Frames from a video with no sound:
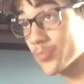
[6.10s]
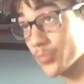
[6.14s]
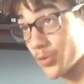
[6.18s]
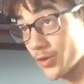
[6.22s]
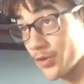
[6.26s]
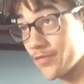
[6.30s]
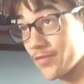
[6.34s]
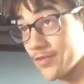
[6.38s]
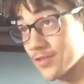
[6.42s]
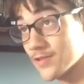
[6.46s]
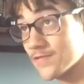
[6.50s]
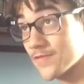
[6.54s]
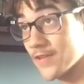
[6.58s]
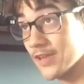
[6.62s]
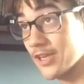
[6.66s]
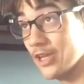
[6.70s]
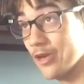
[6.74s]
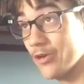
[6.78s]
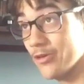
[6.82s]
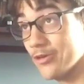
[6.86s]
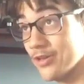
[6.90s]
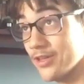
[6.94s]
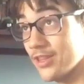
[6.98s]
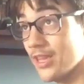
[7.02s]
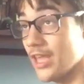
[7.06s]
previous
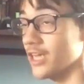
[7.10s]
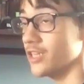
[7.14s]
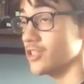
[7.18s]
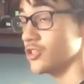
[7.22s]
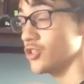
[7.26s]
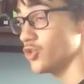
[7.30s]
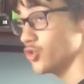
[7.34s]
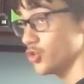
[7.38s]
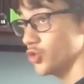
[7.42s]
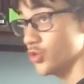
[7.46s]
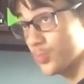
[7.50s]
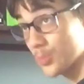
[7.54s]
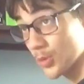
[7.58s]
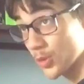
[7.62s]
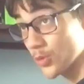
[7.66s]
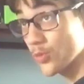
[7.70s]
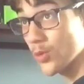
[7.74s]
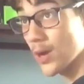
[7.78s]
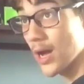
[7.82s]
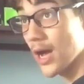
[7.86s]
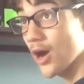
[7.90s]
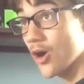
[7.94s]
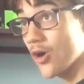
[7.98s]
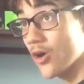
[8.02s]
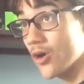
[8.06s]
video did super
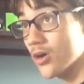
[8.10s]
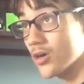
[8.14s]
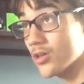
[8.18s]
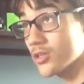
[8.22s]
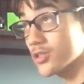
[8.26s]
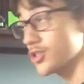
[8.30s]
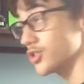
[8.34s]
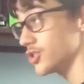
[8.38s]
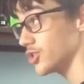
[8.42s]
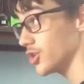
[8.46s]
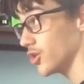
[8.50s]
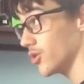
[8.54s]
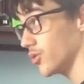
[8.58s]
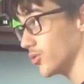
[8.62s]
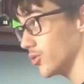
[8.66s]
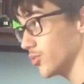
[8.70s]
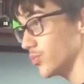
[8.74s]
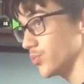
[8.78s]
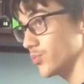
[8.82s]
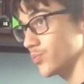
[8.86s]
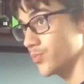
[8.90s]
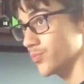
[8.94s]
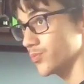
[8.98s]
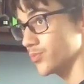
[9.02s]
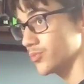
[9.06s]
well, so
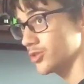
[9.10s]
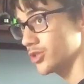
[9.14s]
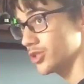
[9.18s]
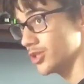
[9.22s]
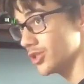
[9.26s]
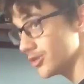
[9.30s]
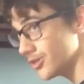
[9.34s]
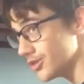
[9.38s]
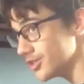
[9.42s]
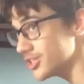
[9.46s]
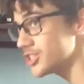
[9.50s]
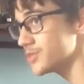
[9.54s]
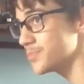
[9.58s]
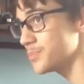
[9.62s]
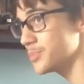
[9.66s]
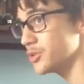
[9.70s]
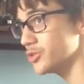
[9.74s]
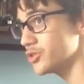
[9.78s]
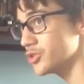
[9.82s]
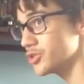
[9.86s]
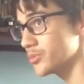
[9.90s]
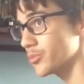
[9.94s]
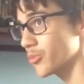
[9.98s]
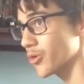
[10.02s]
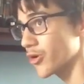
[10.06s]
can you spew
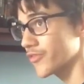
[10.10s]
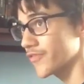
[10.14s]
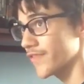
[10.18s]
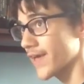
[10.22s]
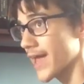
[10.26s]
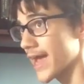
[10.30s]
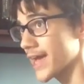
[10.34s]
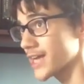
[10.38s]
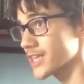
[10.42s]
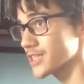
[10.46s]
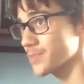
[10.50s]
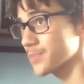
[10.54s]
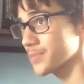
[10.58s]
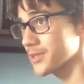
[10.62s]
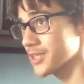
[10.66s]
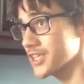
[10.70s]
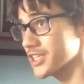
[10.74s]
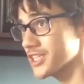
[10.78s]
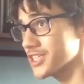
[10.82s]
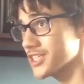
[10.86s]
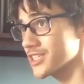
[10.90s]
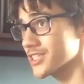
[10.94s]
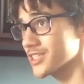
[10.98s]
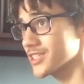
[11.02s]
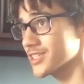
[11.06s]
some more facts,
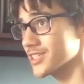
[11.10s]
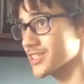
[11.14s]
please?